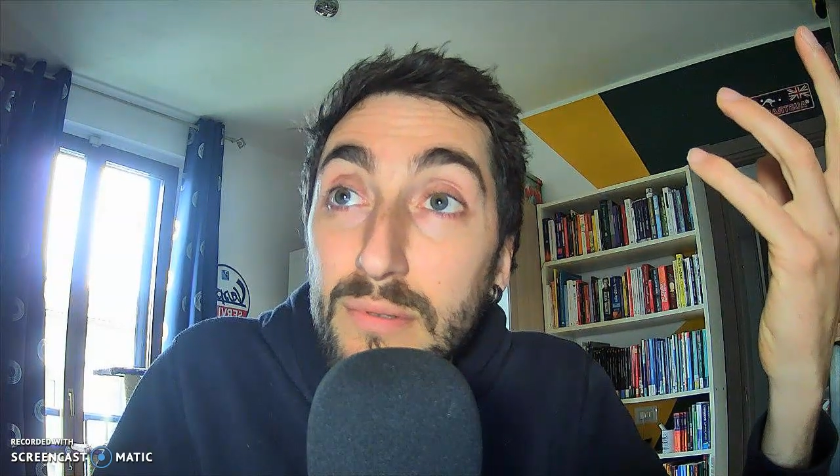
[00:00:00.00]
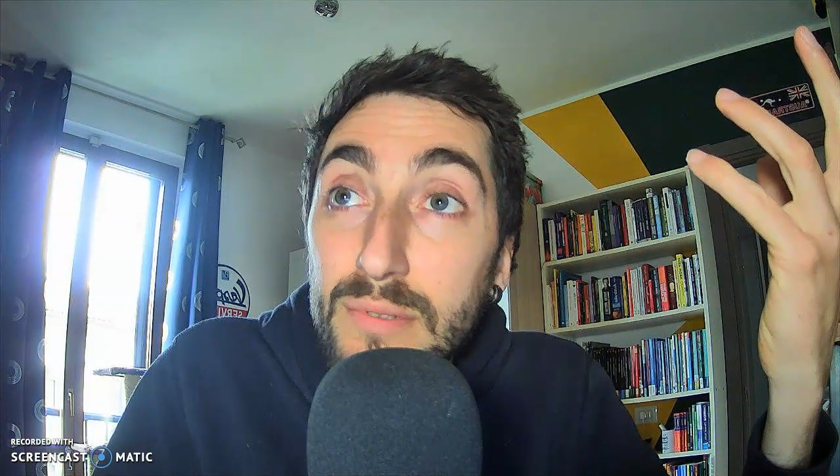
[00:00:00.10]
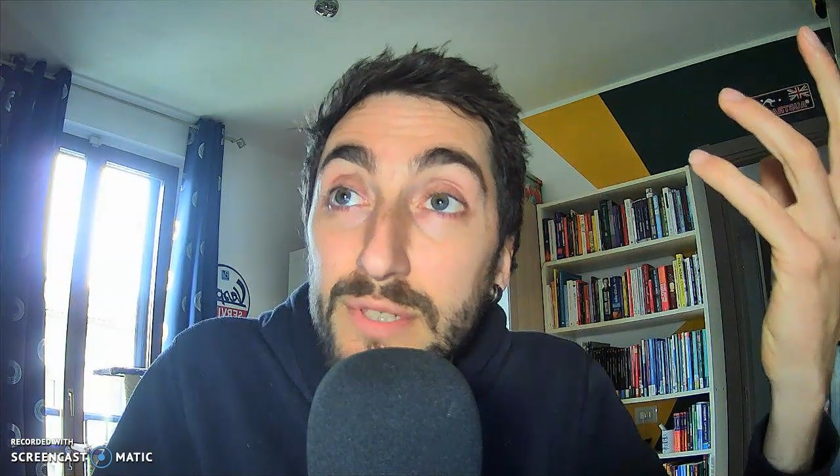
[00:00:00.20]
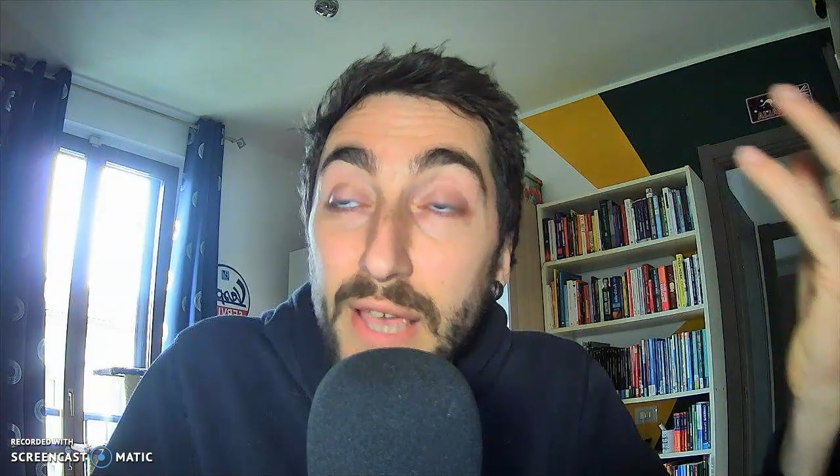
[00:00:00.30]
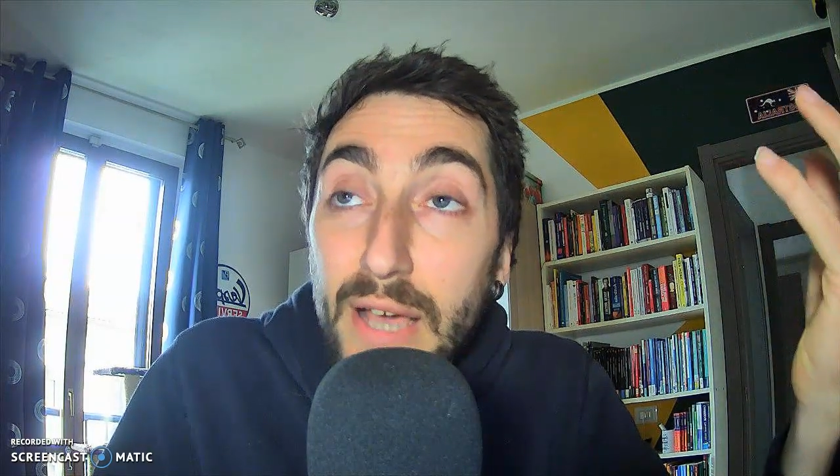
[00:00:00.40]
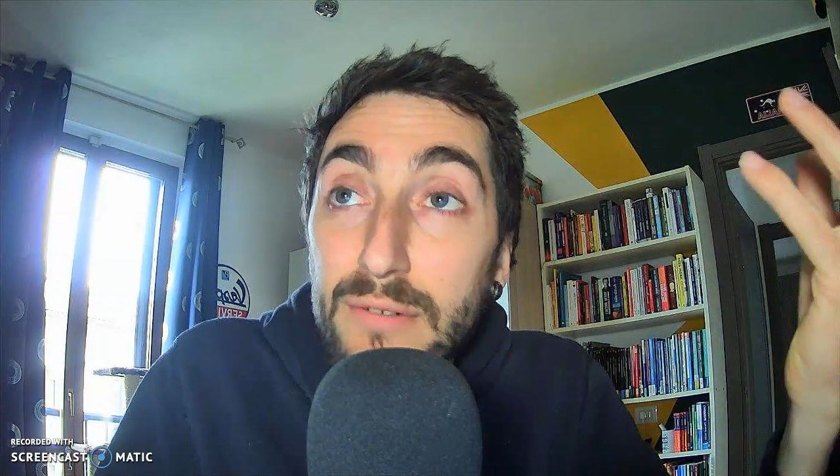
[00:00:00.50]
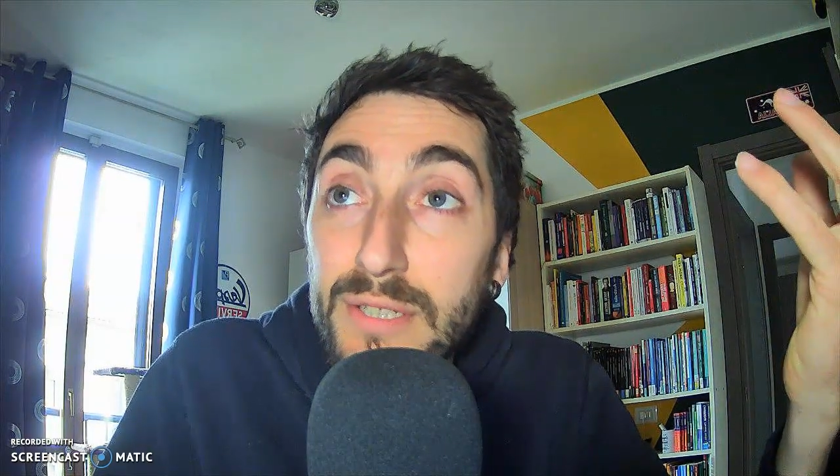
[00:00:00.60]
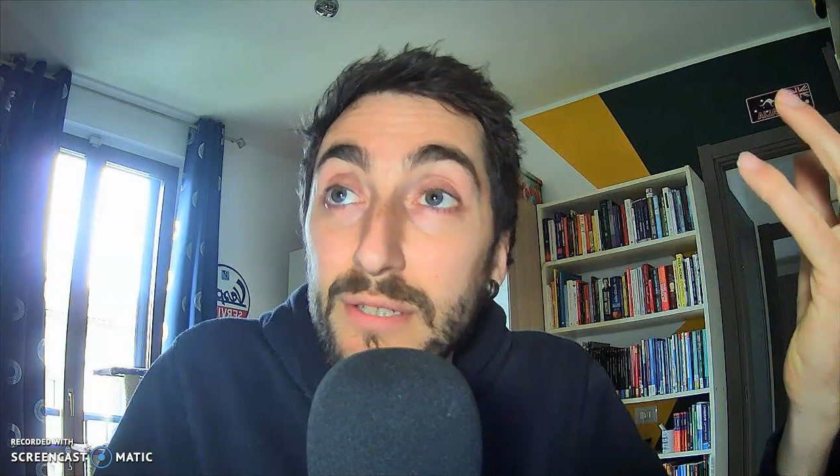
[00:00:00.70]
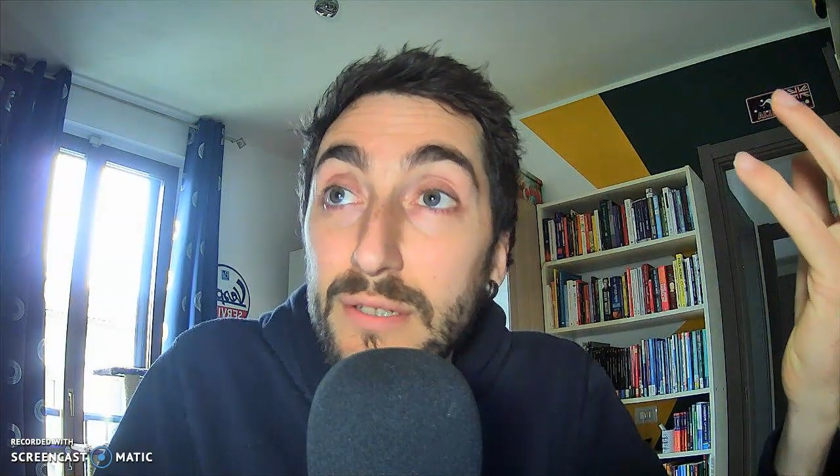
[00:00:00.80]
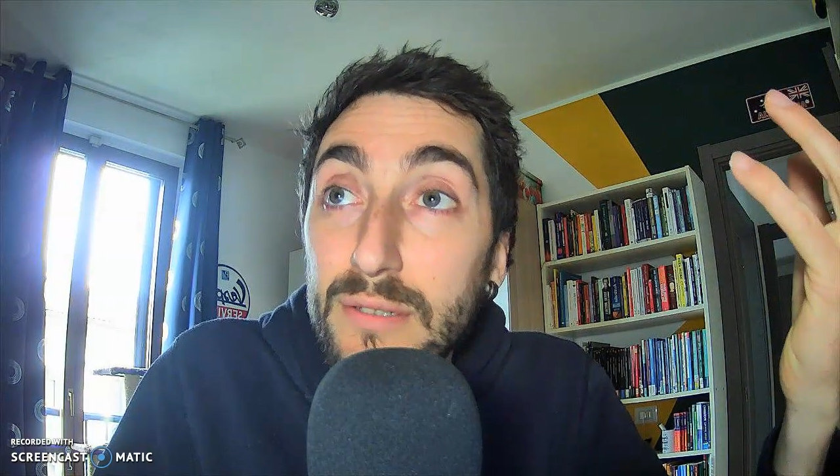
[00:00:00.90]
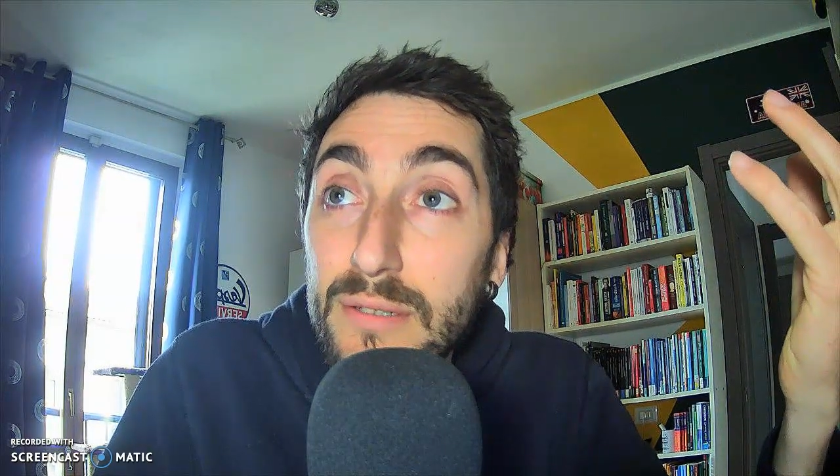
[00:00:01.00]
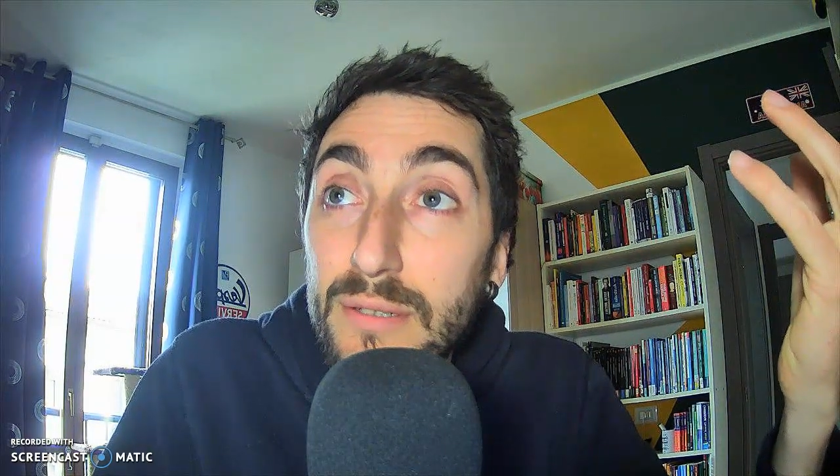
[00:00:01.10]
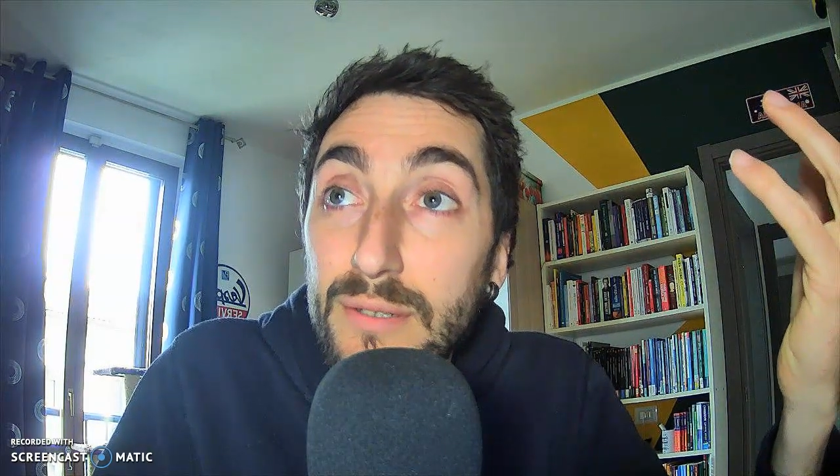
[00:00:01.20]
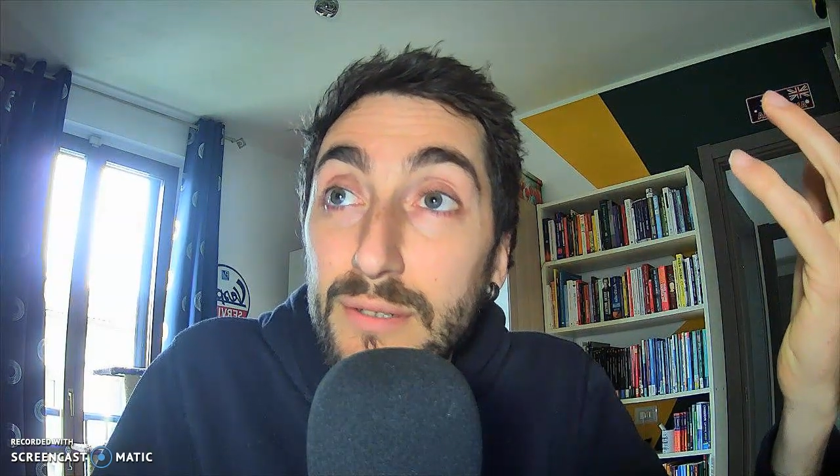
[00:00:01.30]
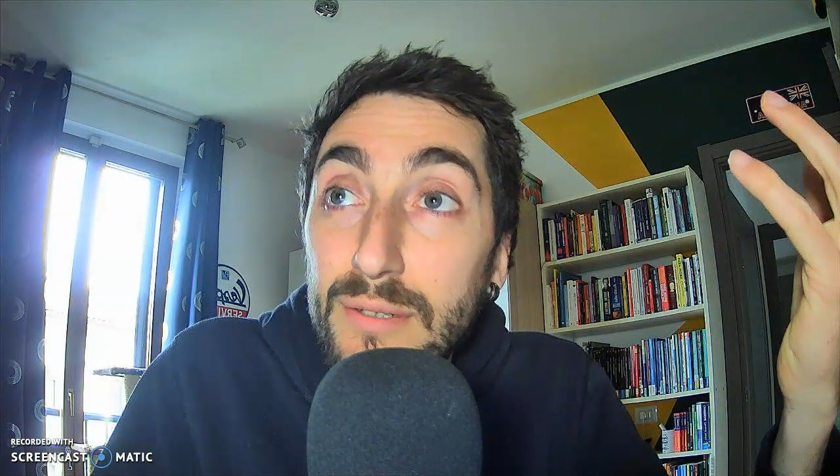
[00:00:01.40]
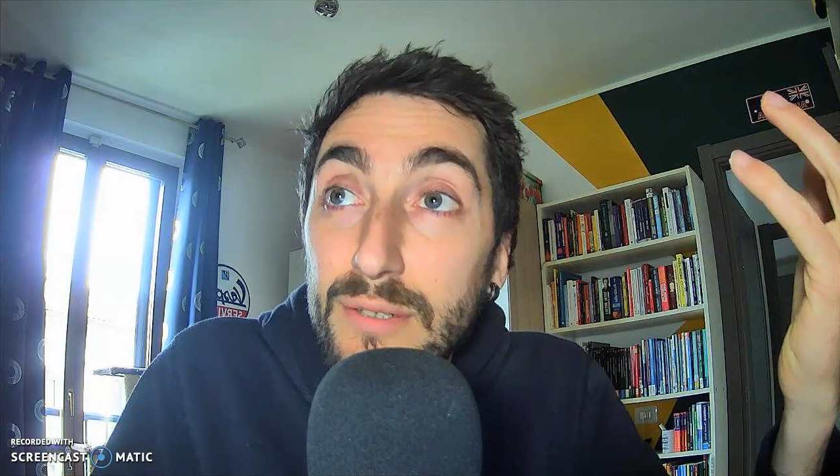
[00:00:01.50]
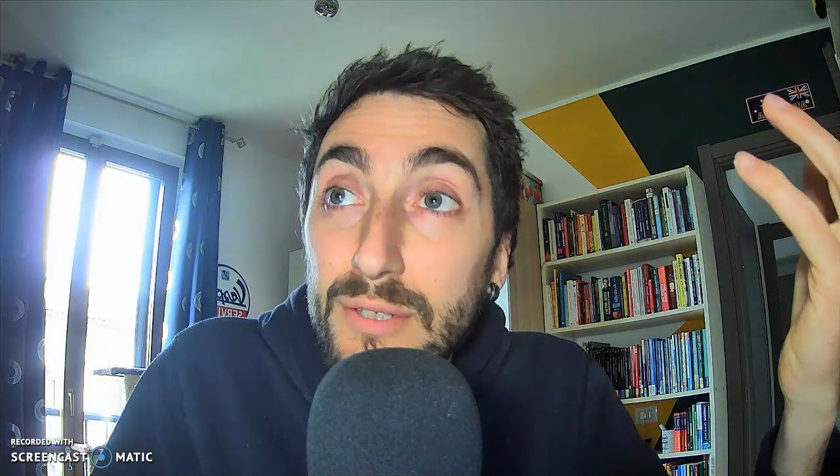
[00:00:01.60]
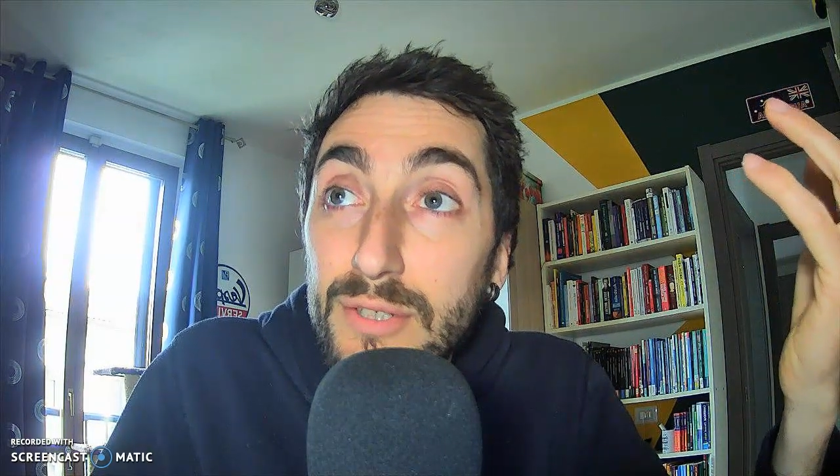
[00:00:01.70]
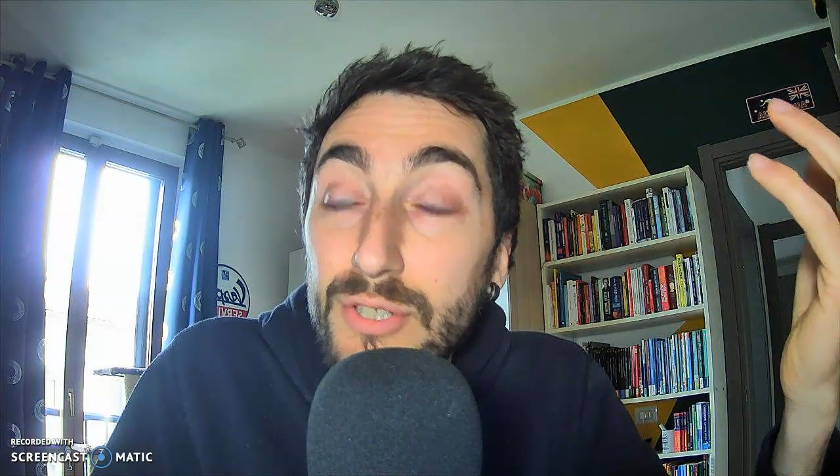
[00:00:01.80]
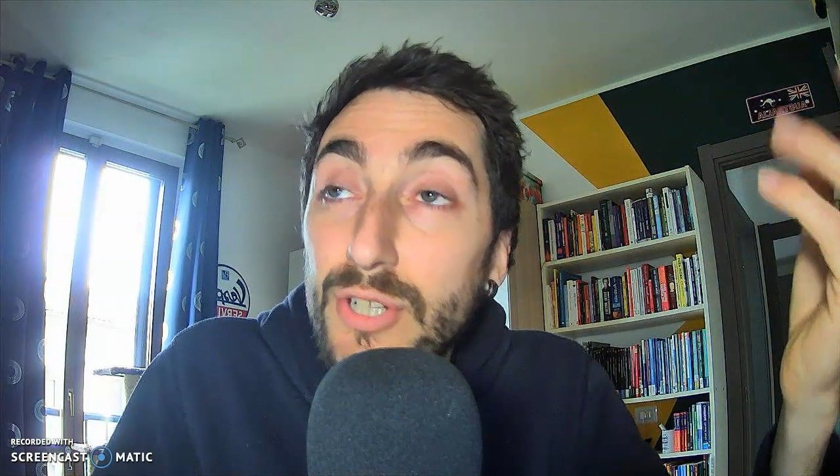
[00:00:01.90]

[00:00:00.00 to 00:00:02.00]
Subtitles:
sounded. You